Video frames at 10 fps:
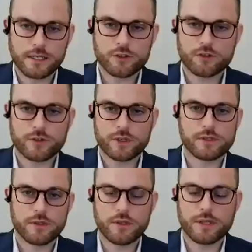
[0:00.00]
As an industry
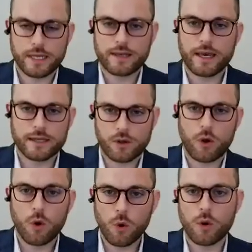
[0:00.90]
as a
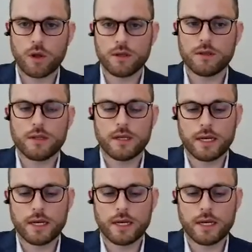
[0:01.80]
whole,